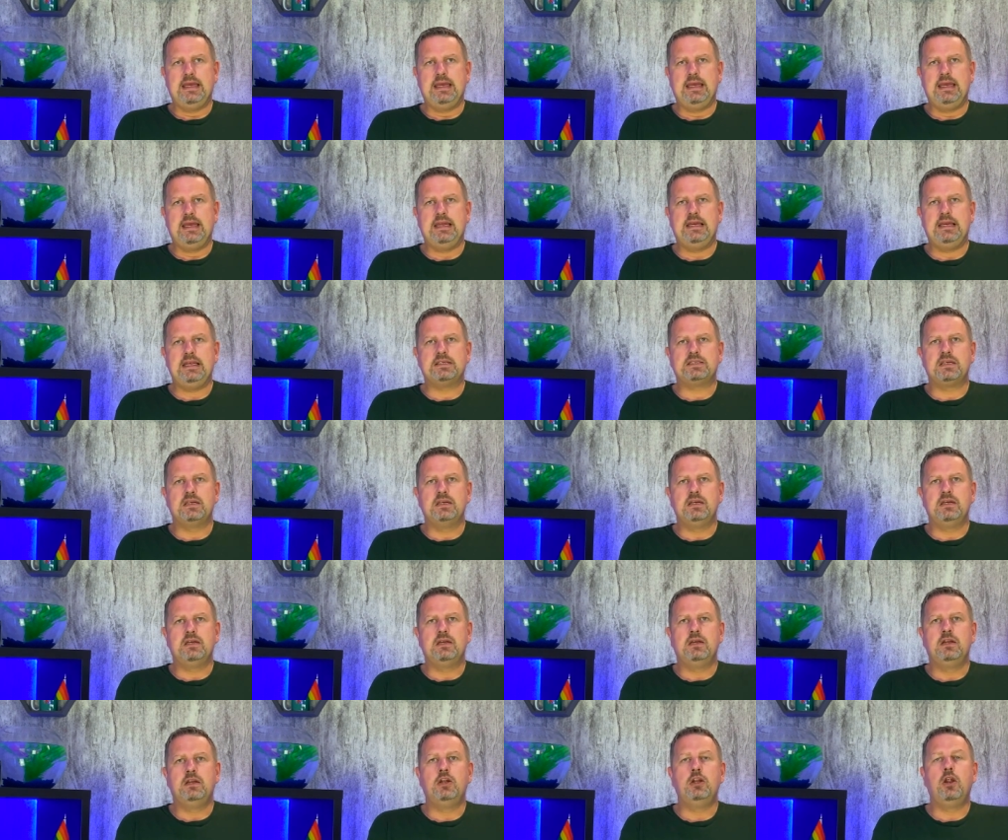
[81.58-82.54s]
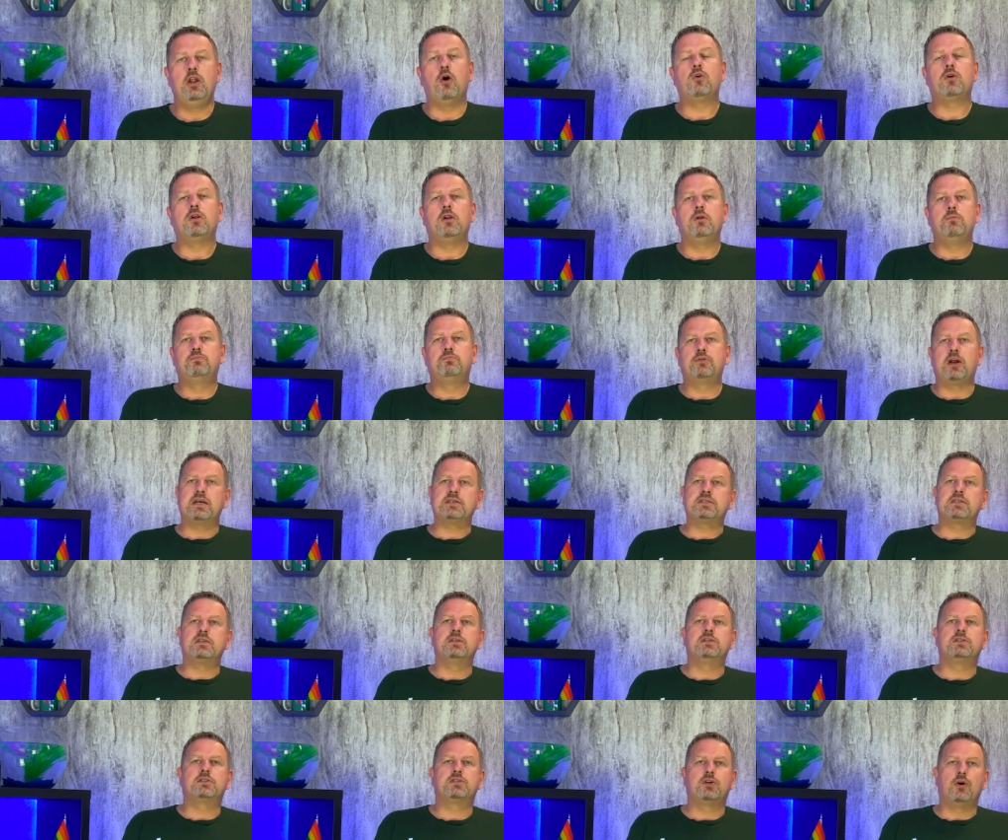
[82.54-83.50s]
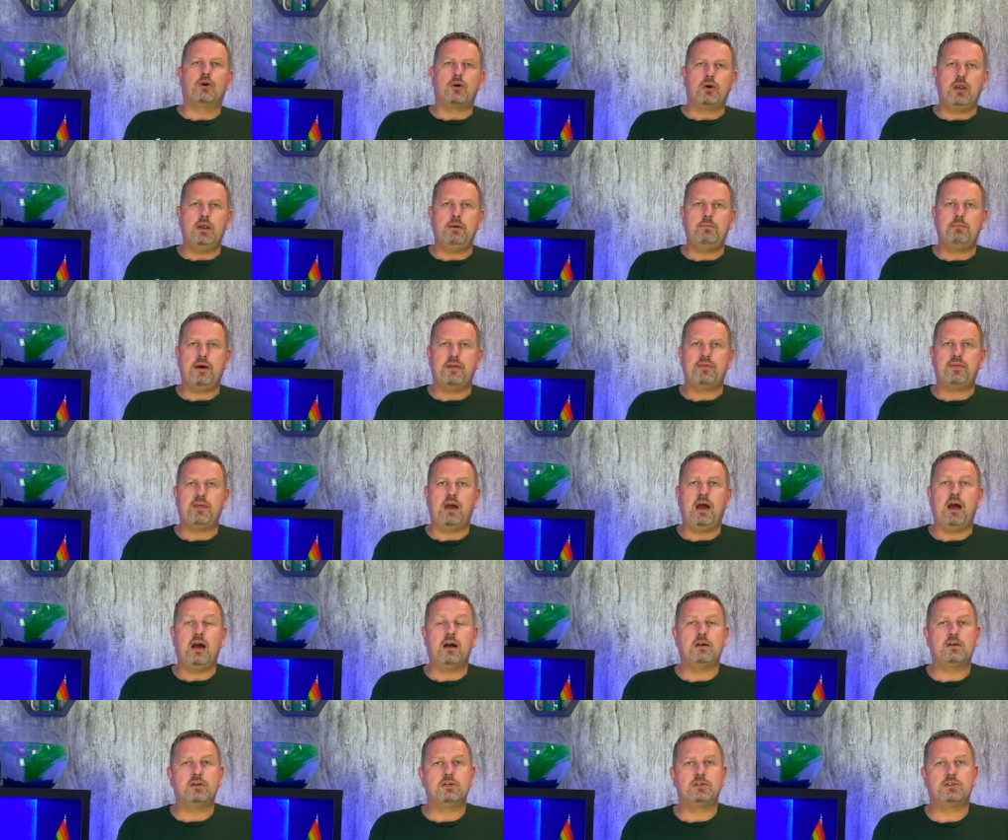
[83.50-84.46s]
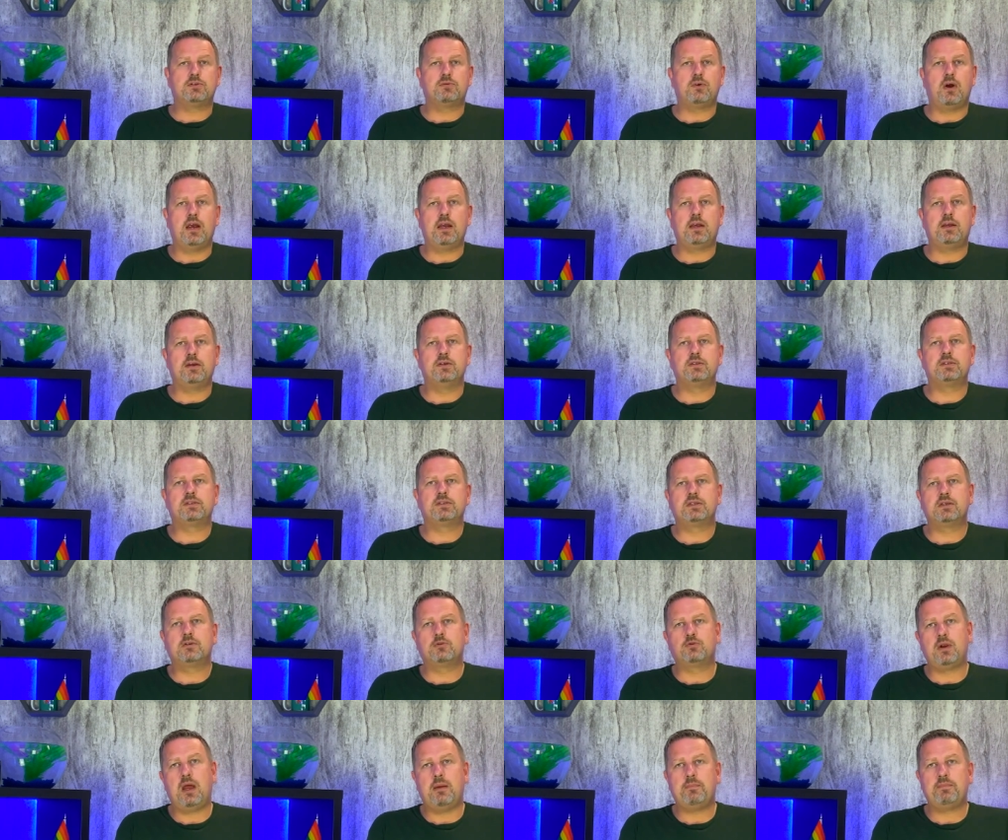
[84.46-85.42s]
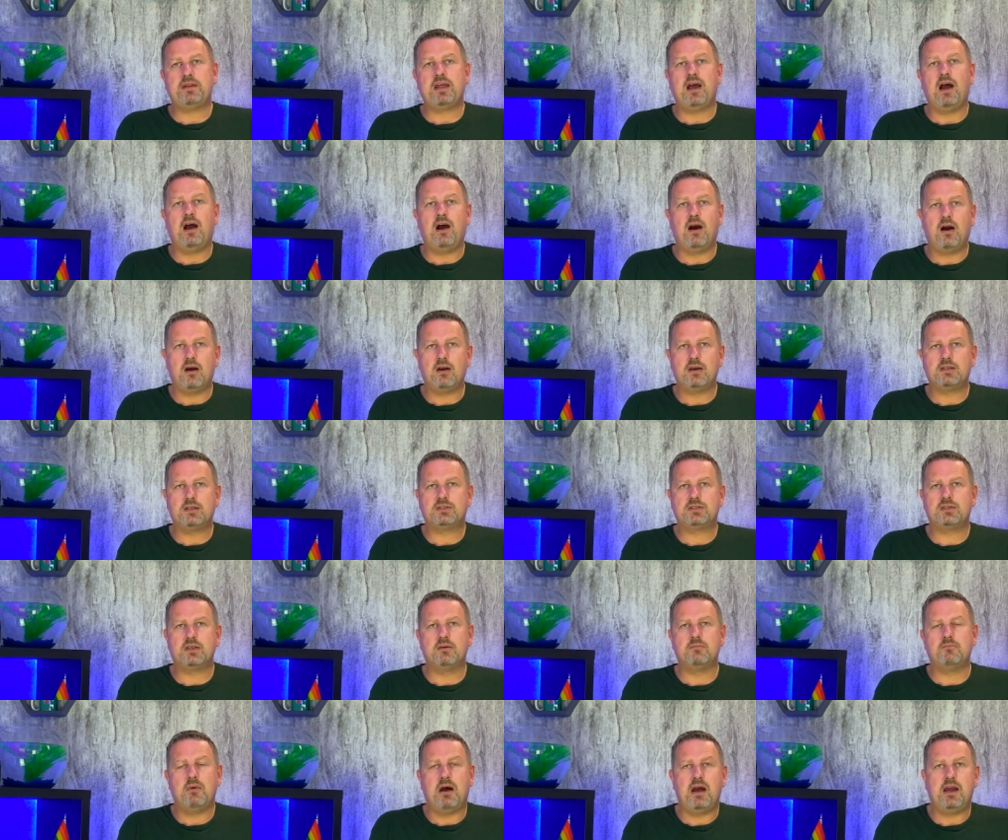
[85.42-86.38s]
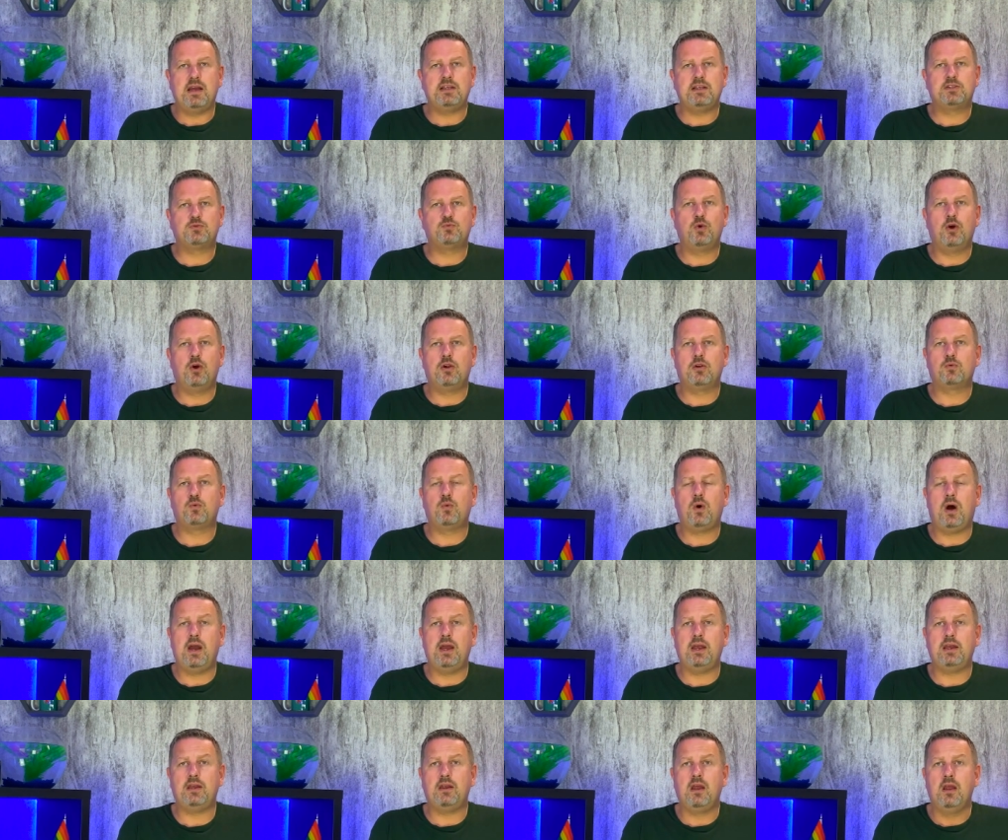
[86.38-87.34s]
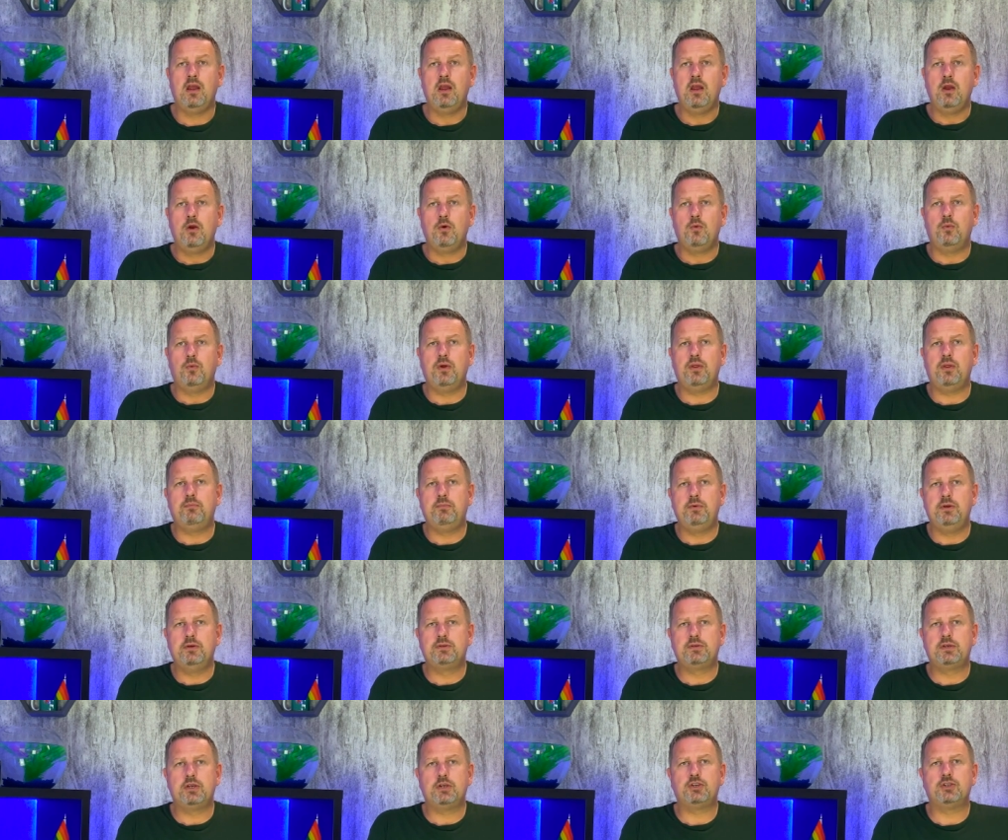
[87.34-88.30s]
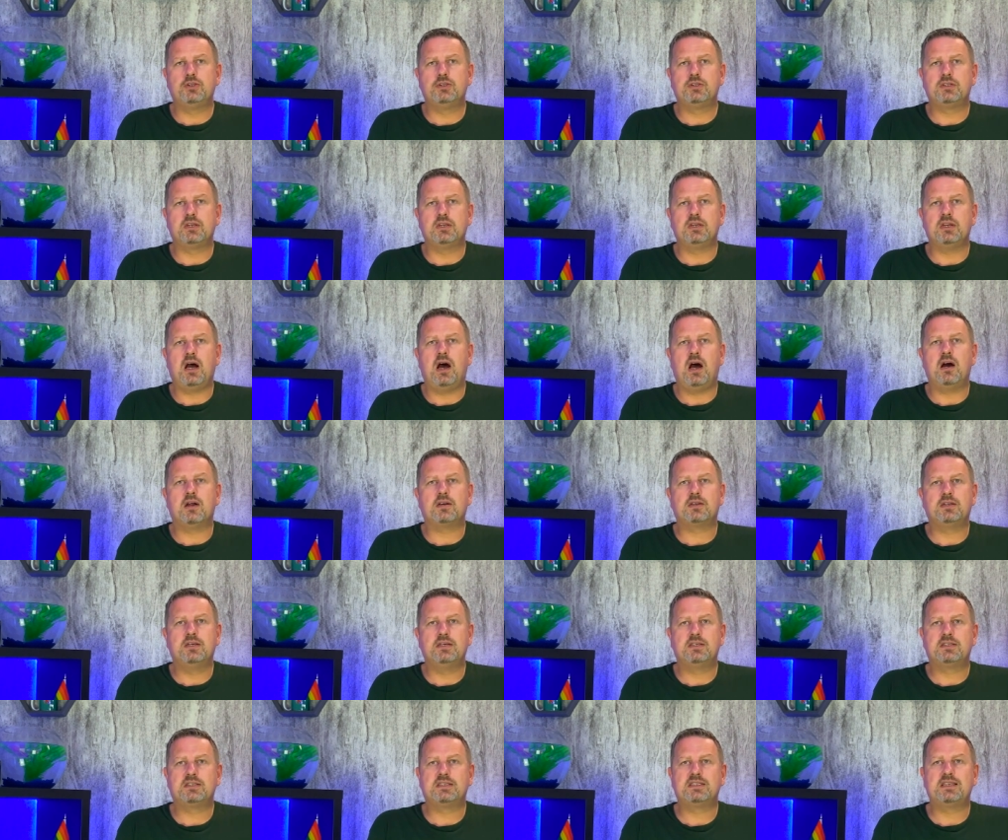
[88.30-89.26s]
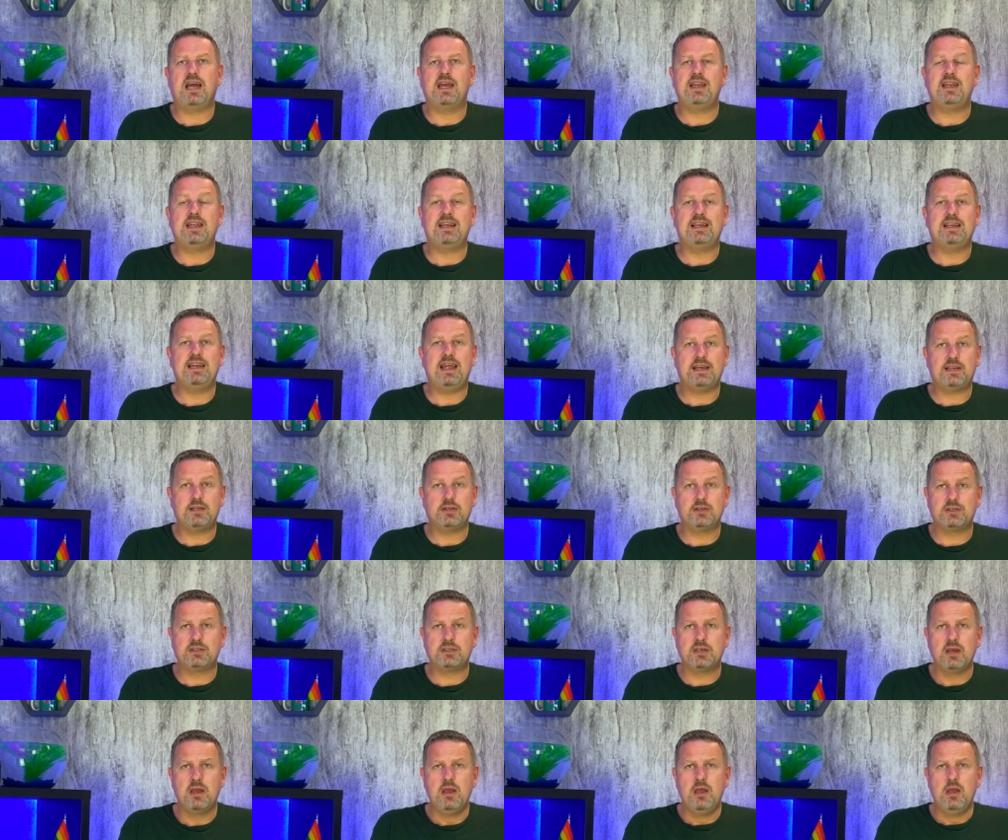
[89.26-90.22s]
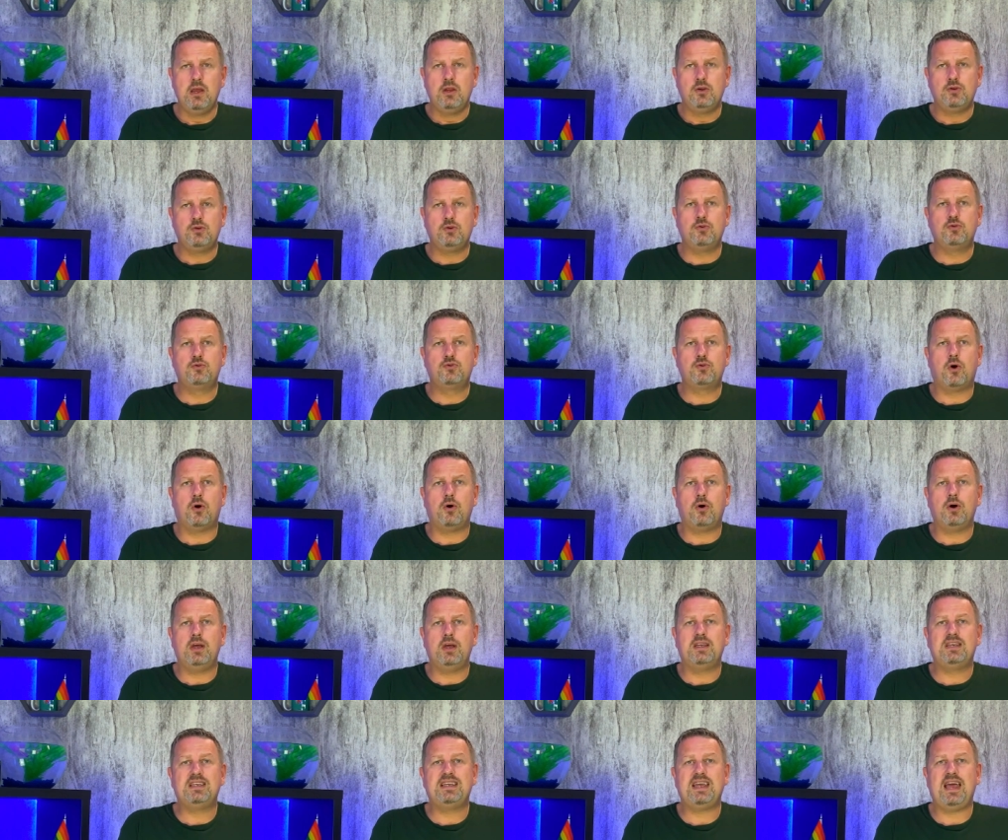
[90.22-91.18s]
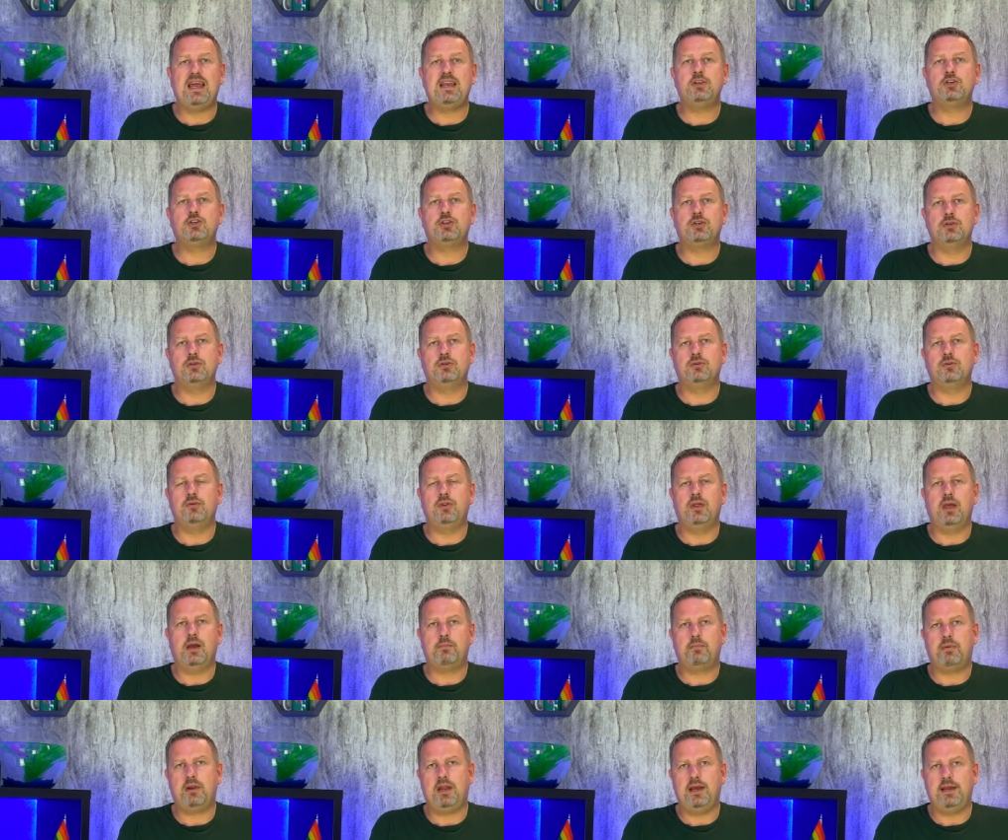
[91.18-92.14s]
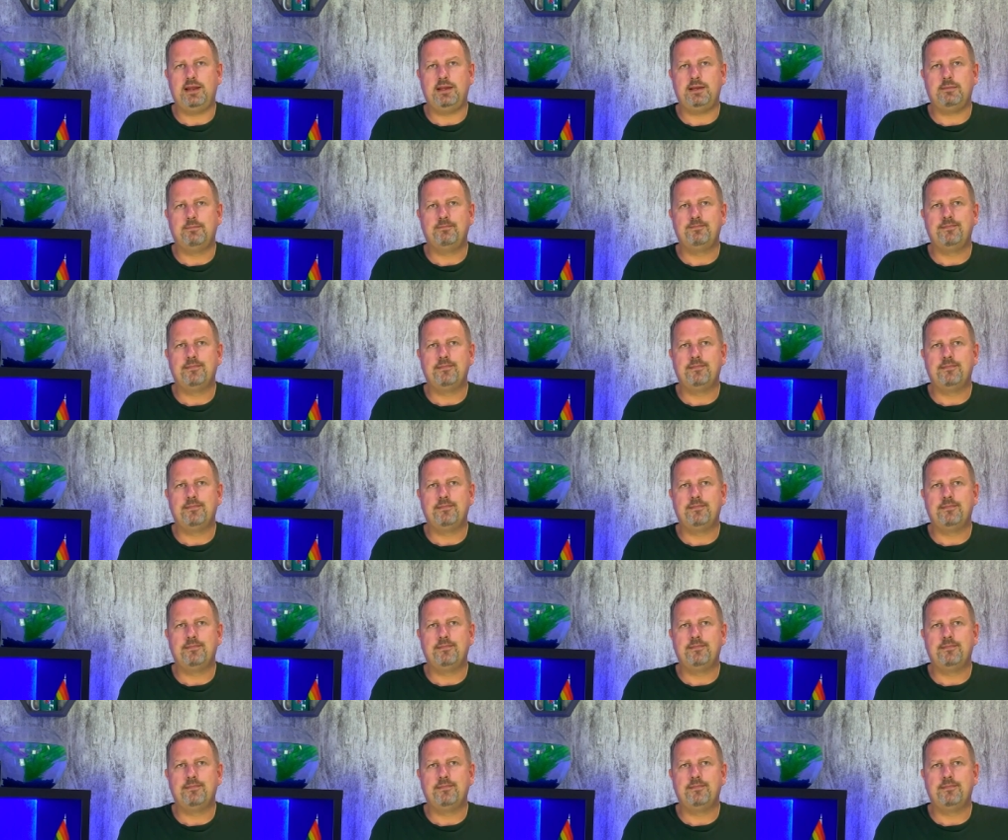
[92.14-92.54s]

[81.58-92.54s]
It is a local Brussels story, but the hunger strikers grabbed hearts and minds worldwide, with musicians and artists signing letters to draw attention to their plight.